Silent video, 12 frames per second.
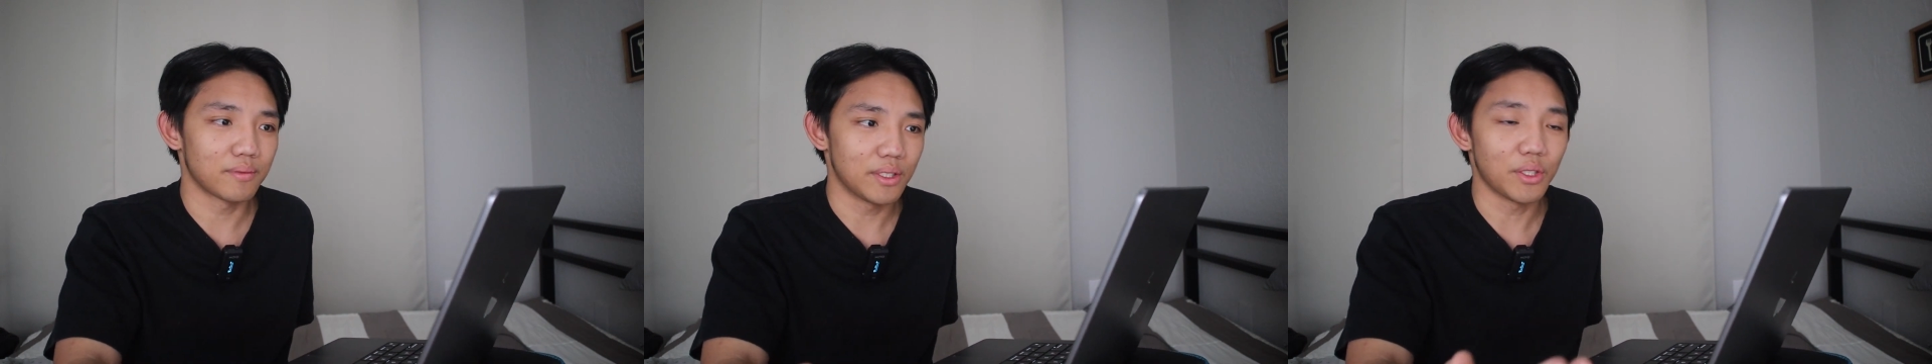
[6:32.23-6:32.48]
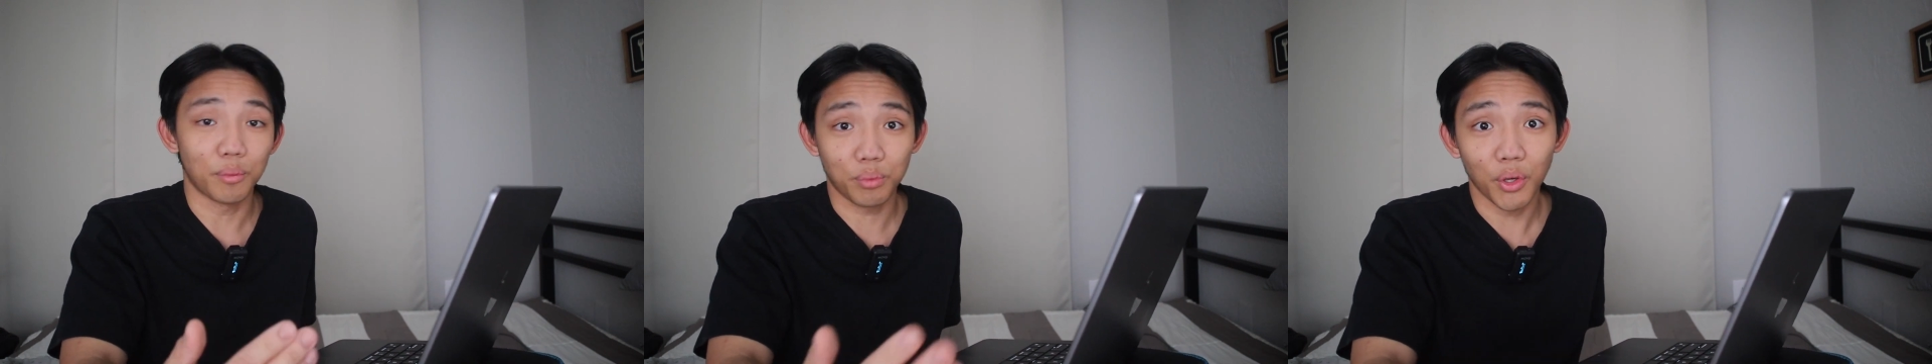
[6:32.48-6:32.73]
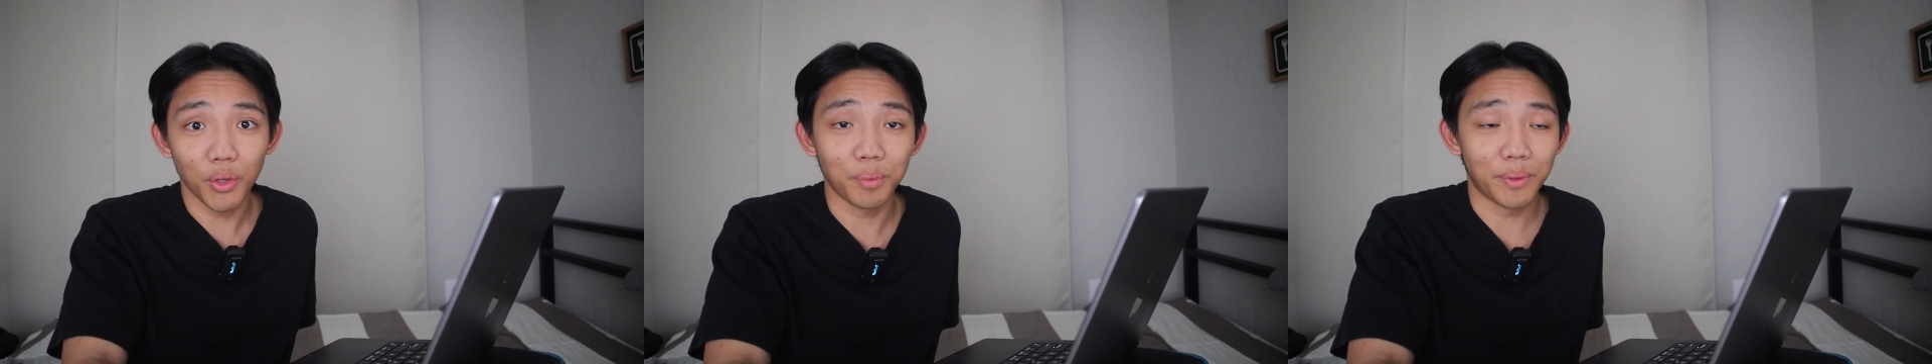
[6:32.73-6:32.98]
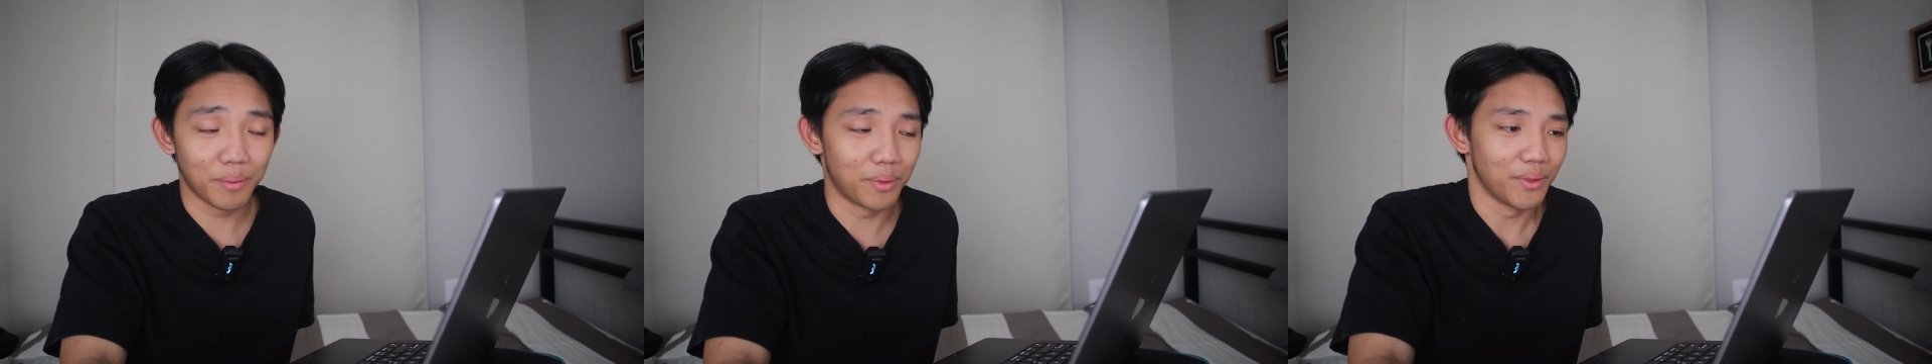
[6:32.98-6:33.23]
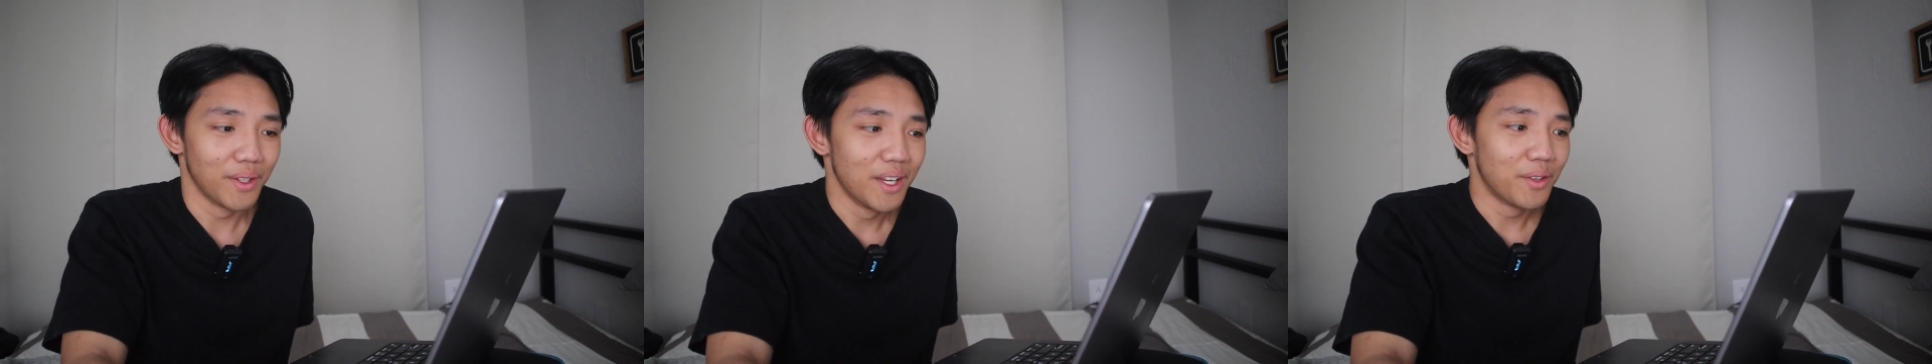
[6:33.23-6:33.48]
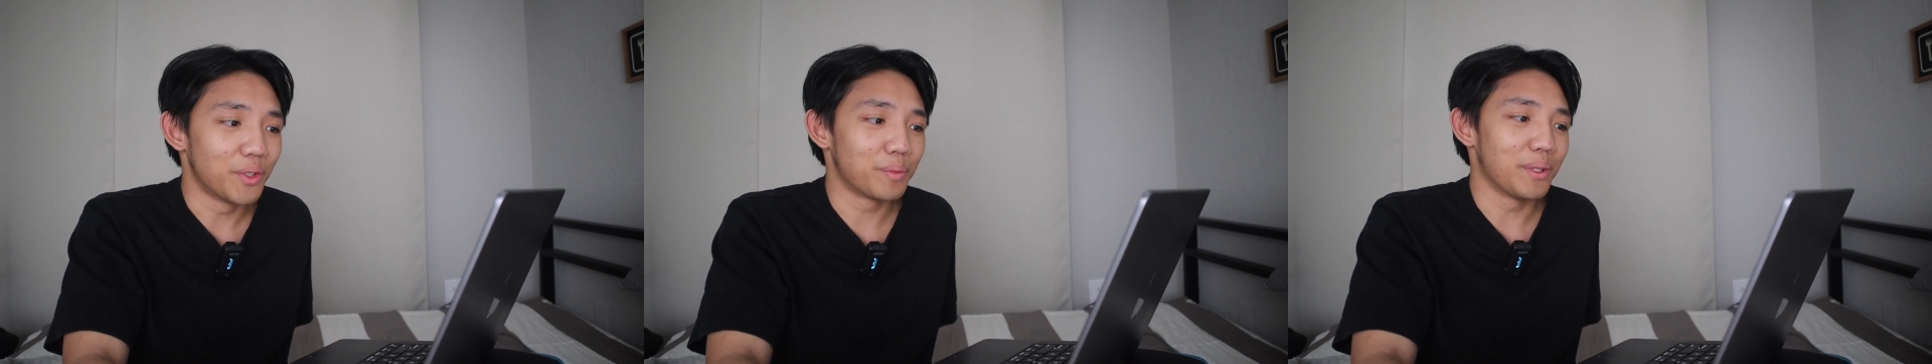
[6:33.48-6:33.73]
you know, pro people
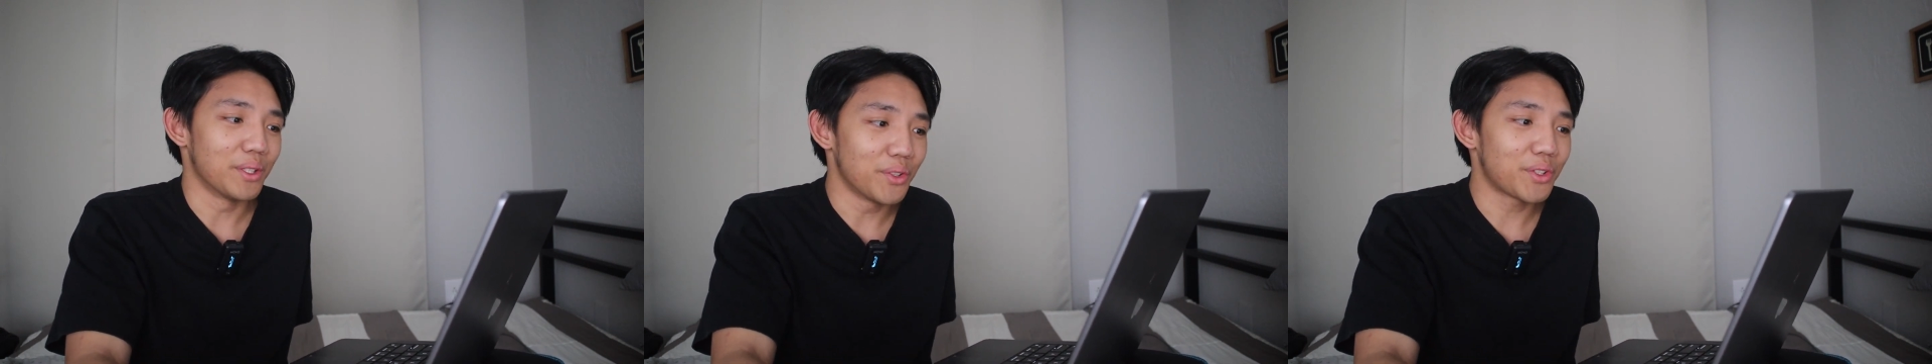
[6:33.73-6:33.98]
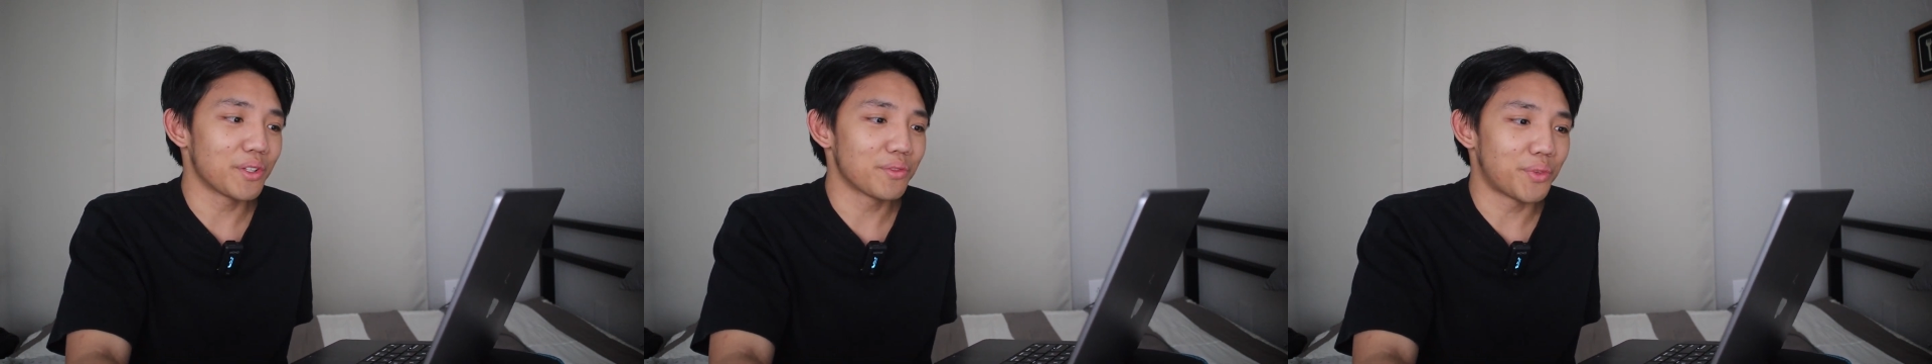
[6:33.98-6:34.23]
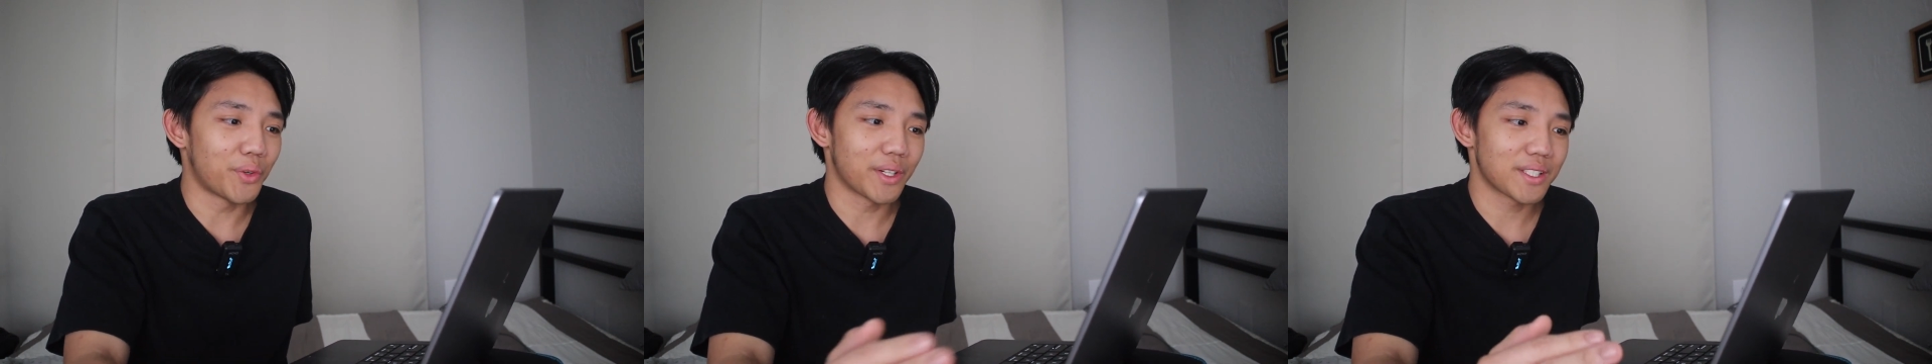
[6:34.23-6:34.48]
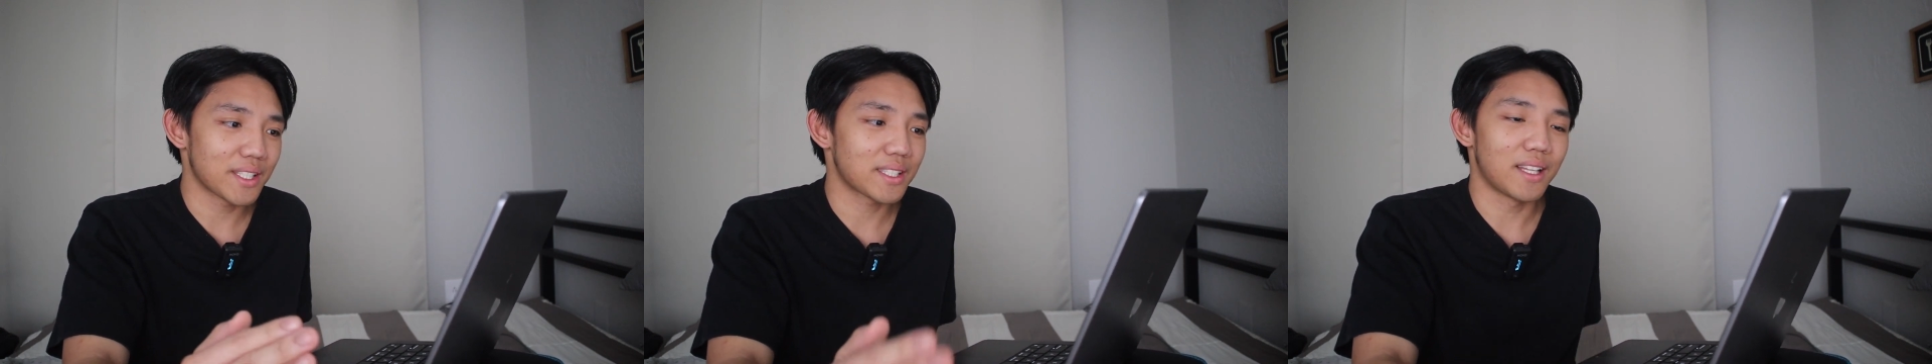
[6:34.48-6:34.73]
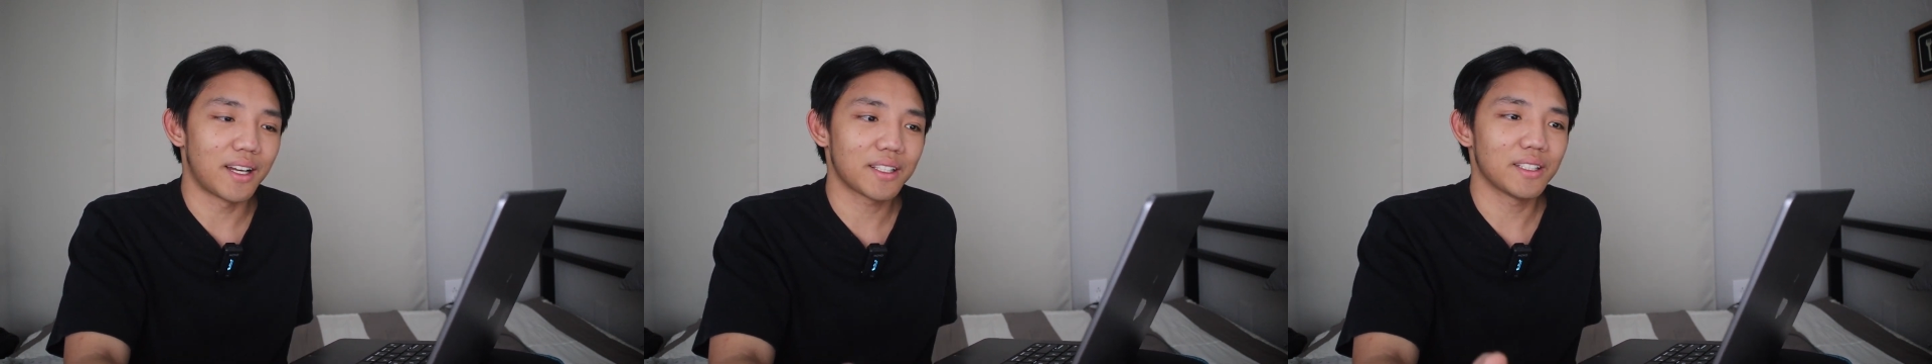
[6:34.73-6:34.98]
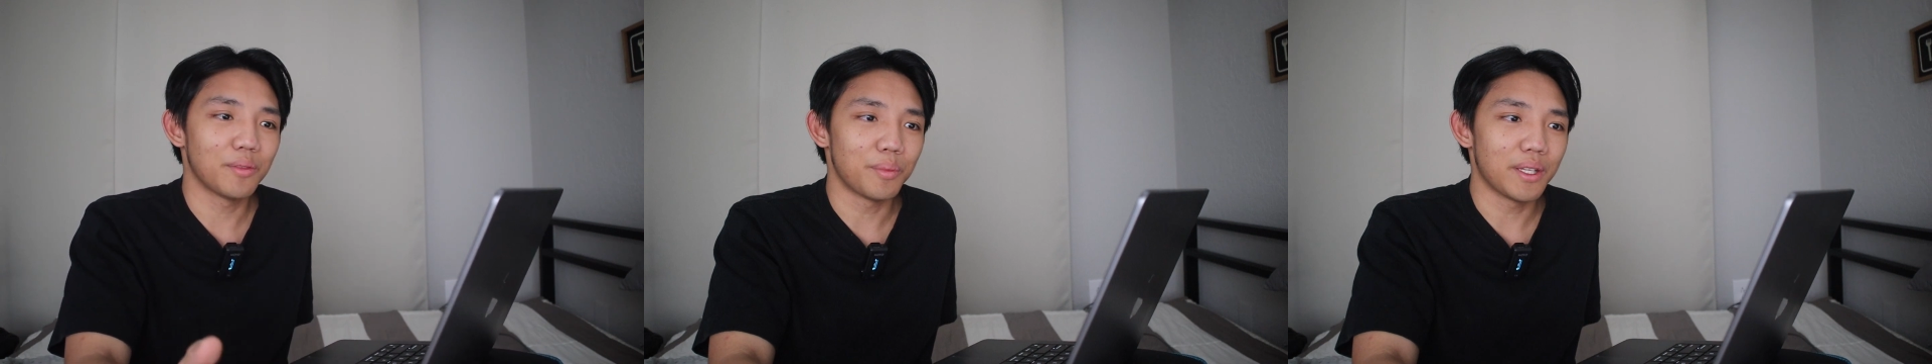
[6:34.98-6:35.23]
would be looking for is just not
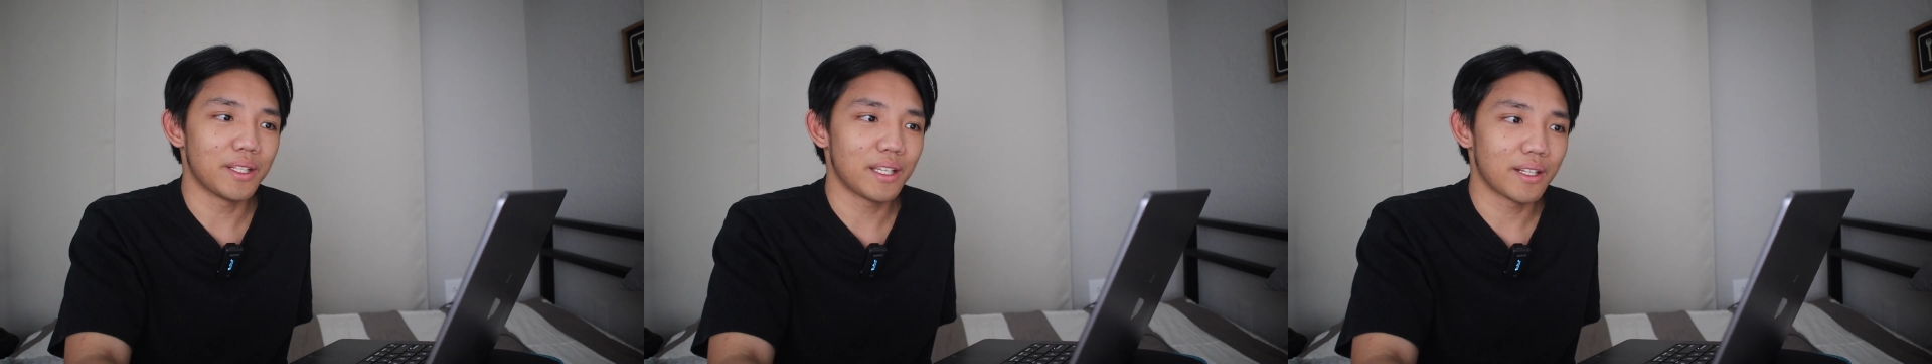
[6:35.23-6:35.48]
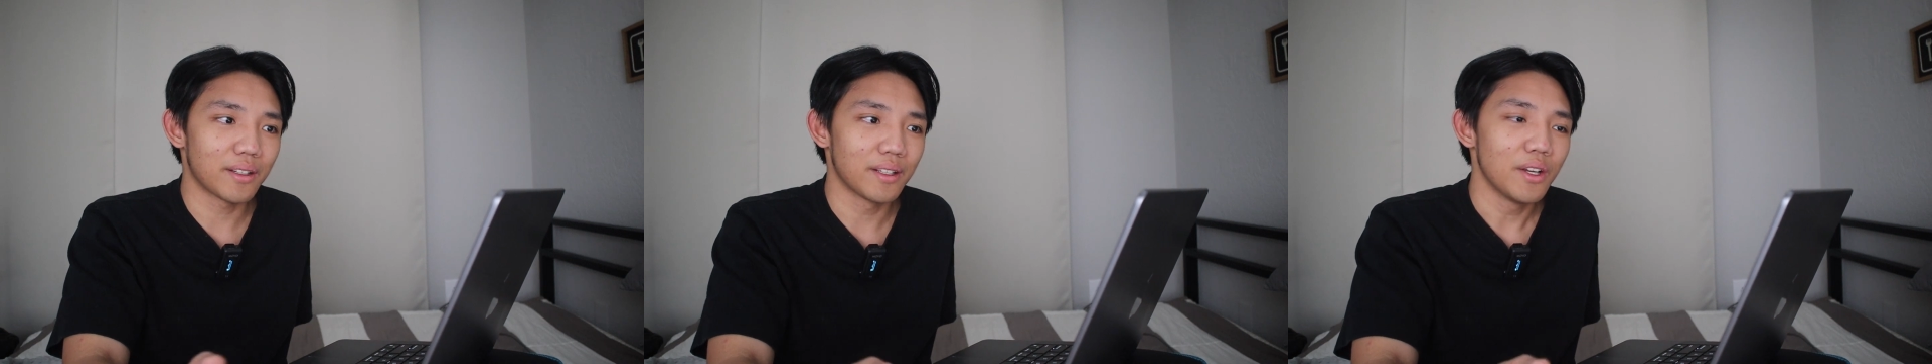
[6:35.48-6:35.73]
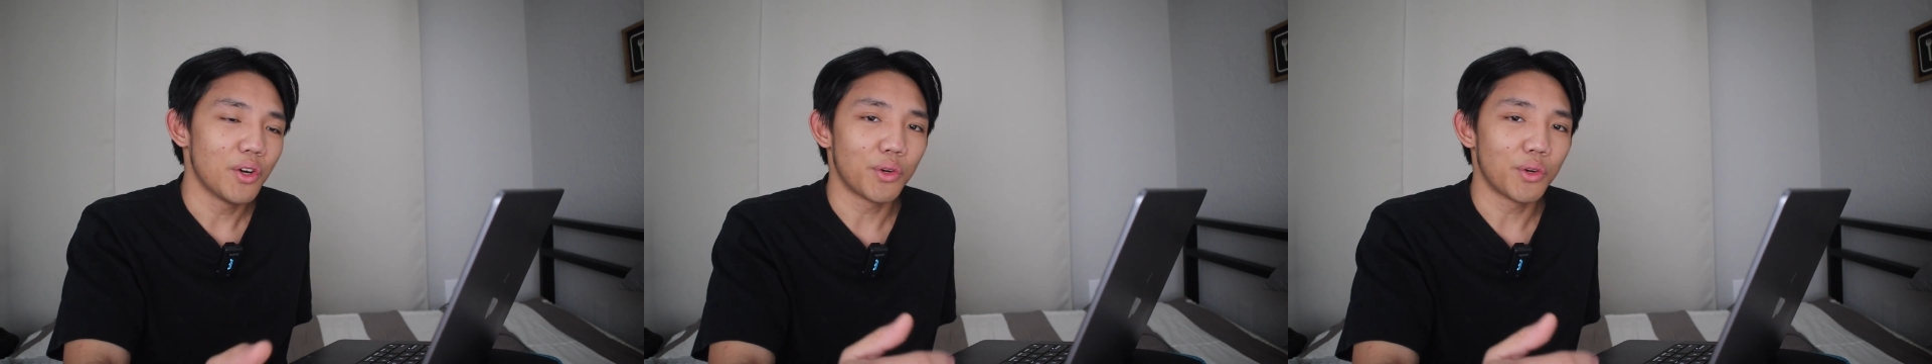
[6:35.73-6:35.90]
going to be in here.